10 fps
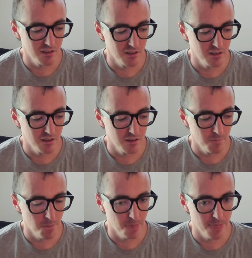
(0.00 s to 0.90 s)

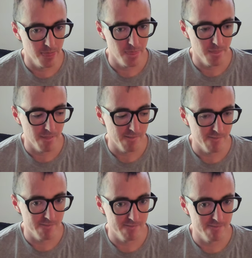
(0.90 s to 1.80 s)

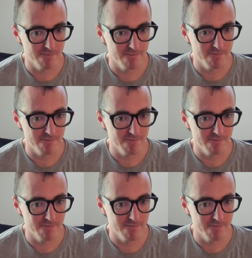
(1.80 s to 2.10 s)
(no one is talking)